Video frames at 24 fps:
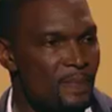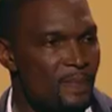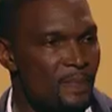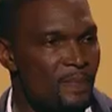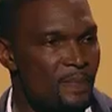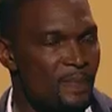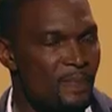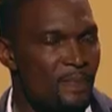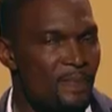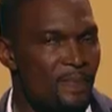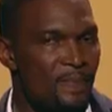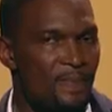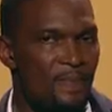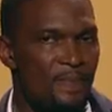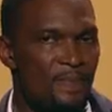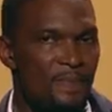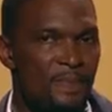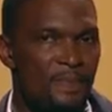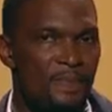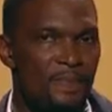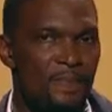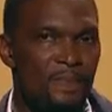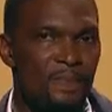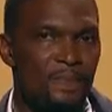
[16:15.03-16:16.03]

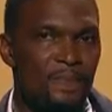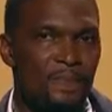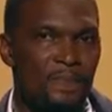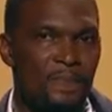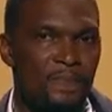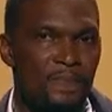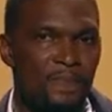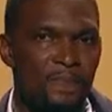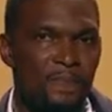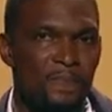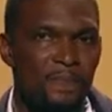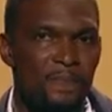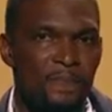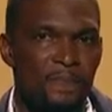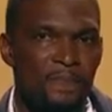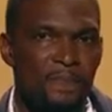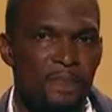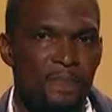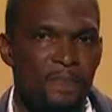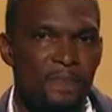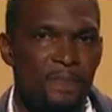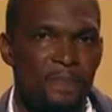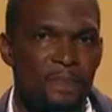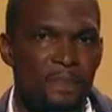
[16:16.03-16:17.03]

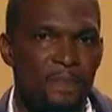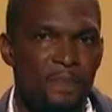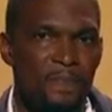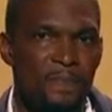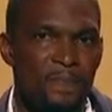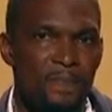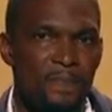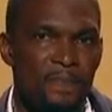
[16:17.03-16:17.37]
(silence)